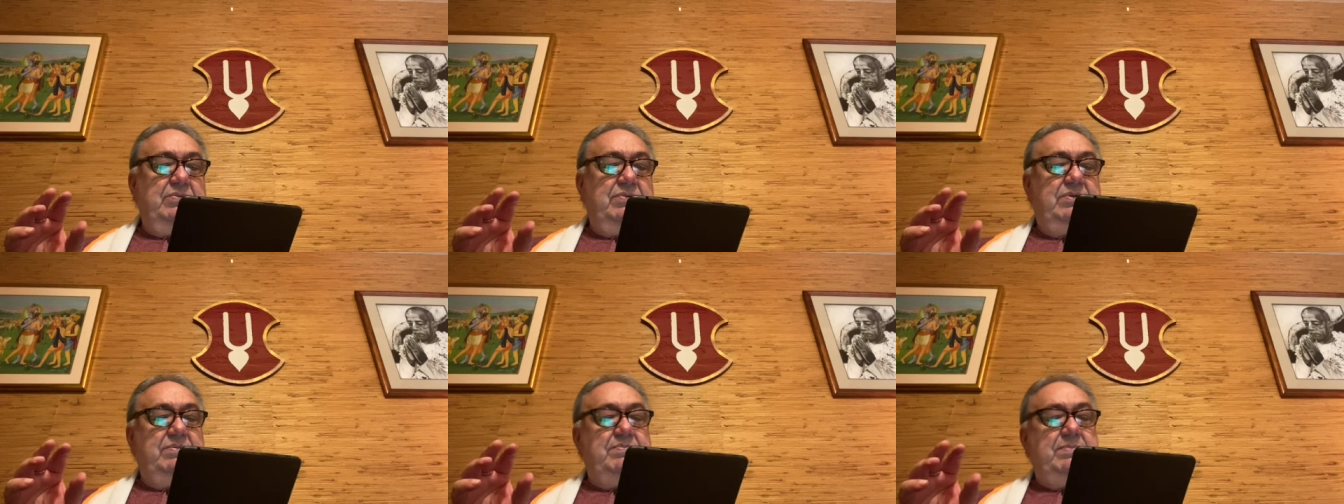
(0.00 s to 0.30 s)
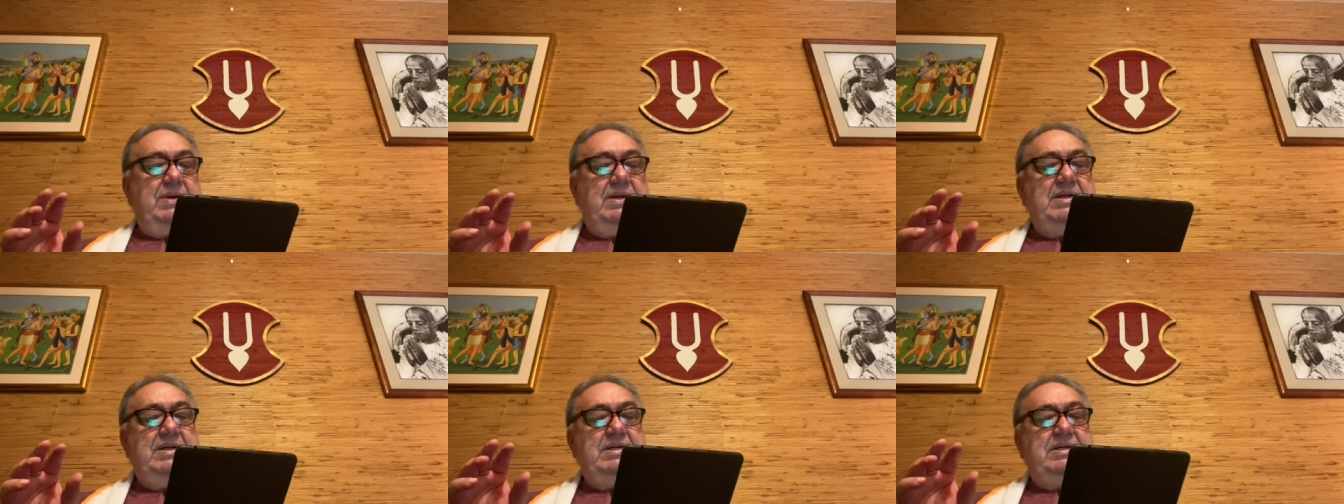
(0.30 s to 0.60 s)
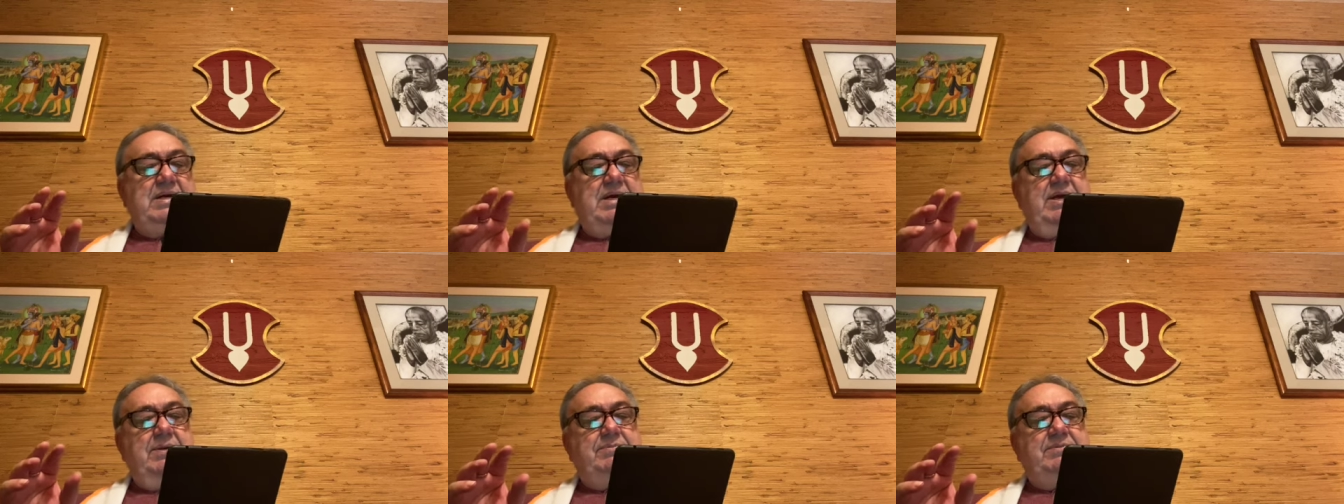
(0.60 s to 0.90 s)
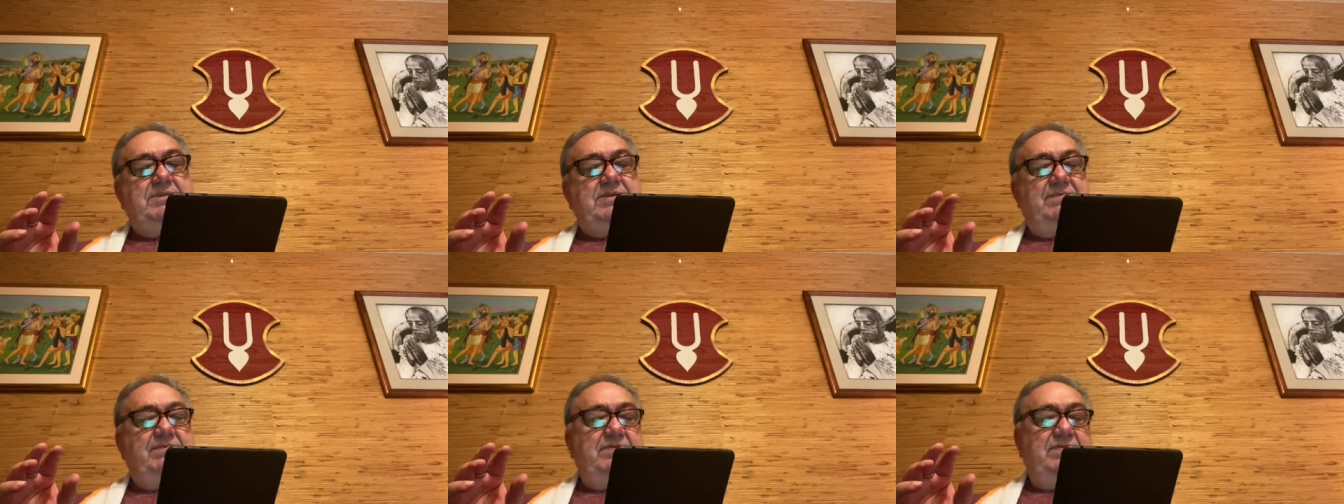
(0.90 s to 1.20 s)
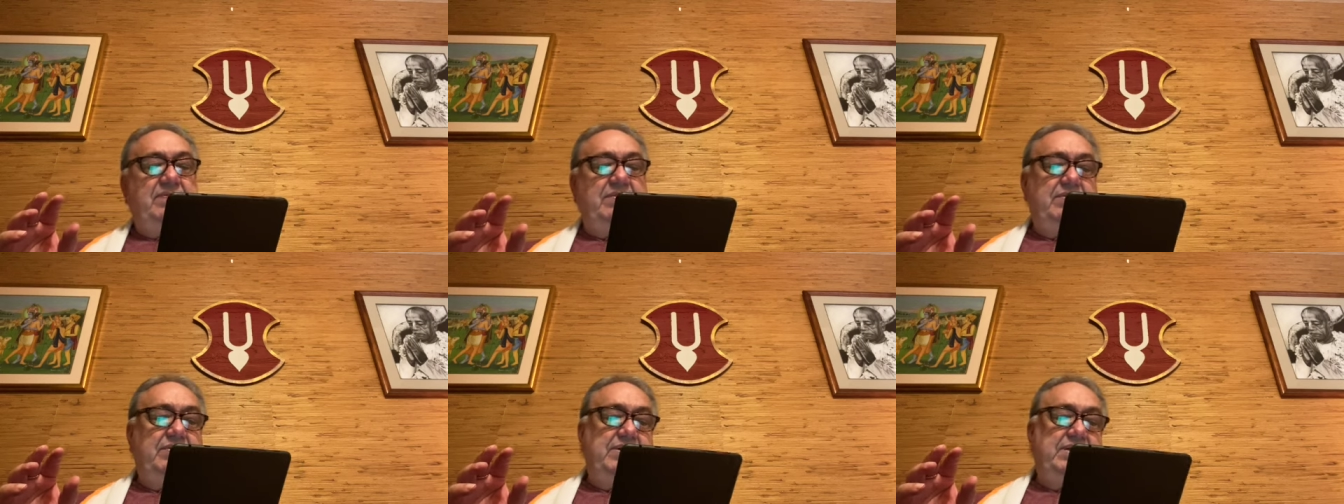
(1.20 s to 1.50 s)
with many types of
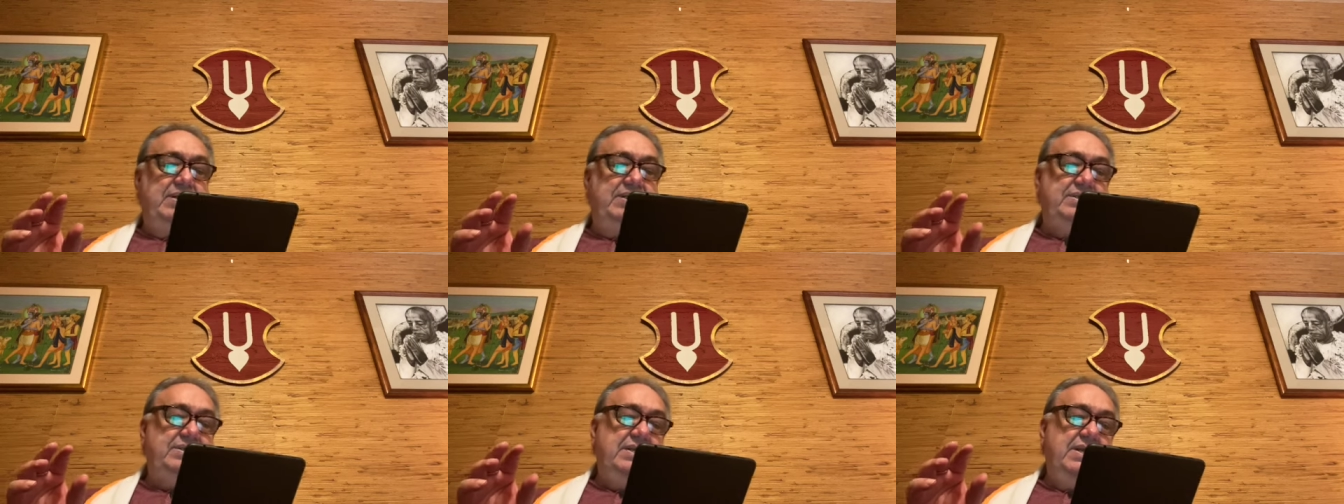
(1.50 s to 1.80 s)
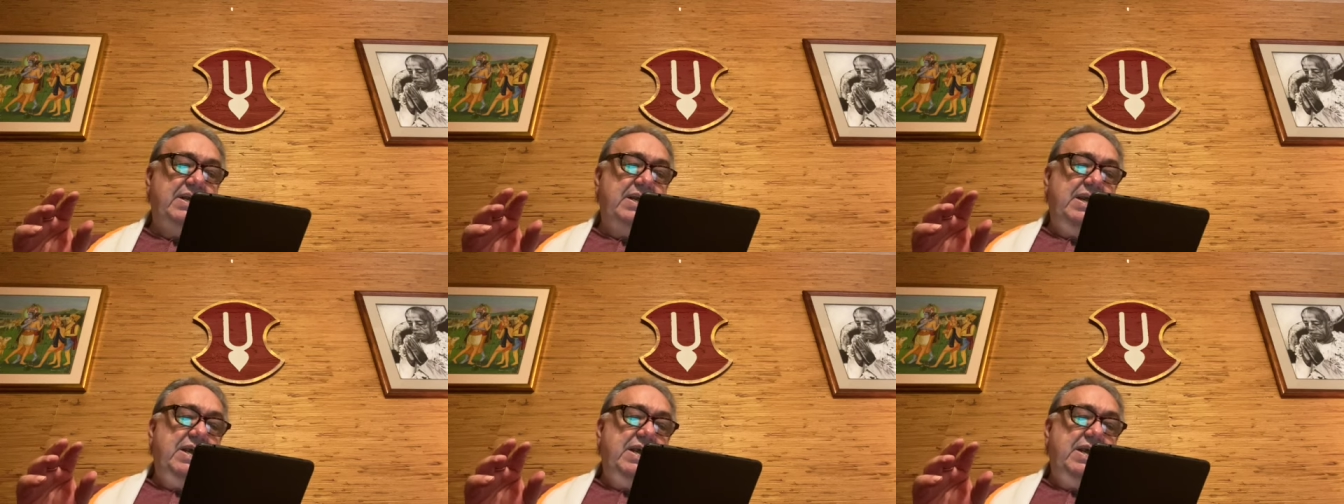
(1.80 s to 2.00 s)
devotees